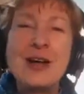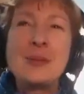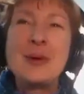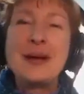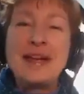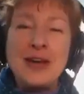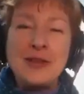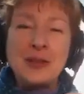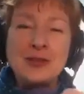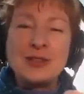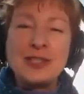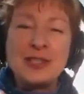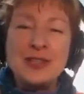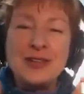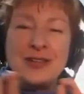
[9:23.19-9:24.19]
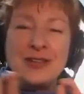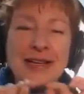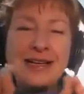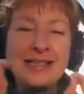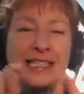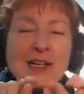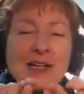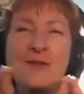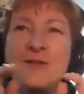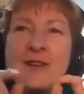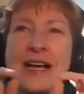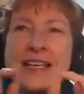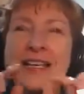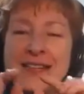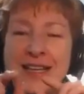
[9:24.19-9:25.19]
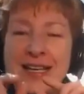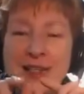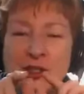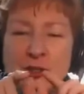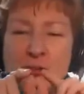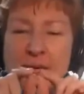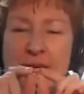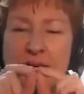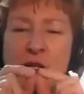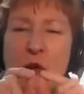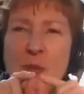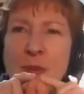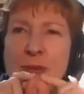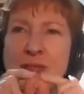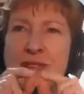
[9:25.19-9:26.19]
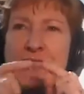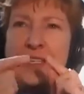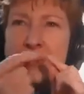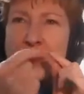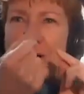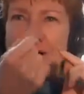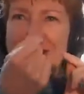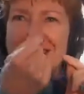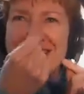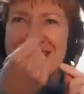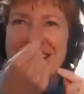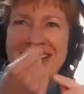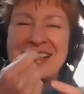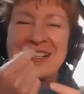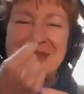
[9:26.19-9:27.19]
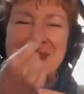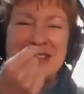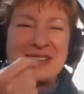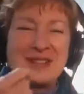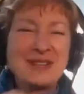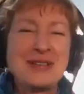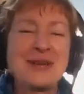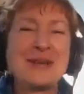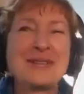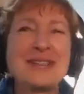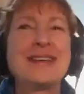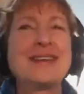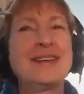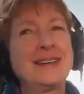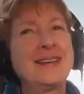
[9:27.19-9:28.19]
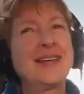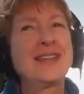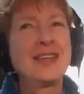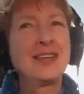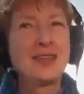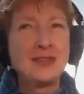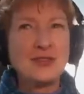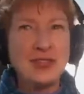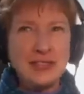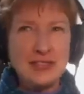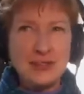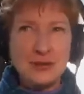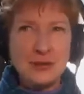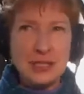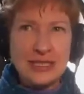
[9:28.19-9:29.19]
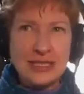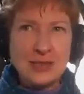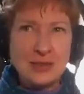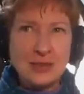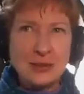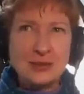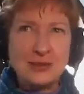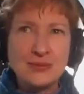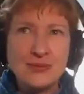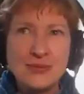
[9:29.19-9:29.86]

But yeah, those little flighty things, you'd peel open the seed parts, stick them on your nose, and I think you did that too.